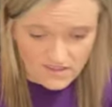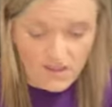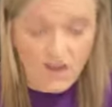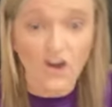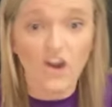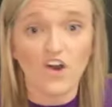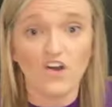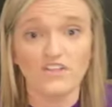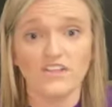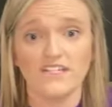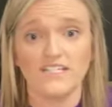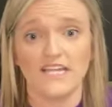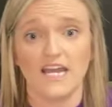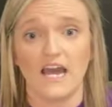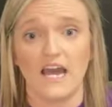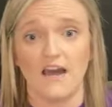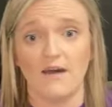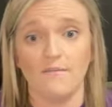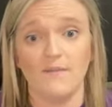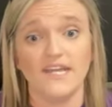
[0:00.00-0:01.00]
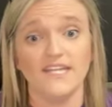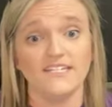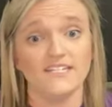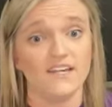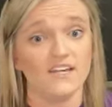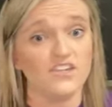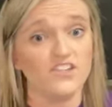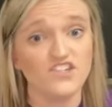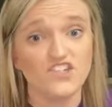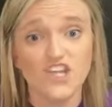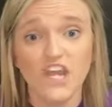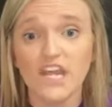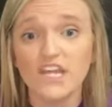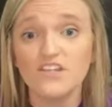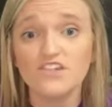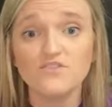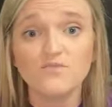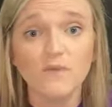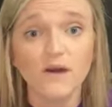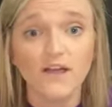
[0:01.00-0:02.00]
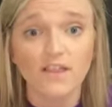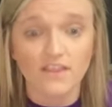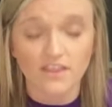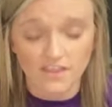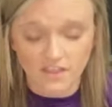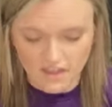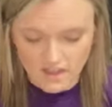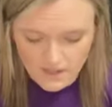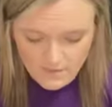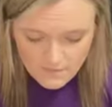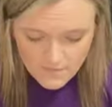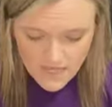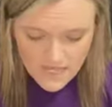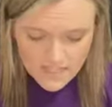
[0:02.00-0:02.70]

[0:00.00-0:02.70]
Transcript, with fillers: all the time. It does change monthly,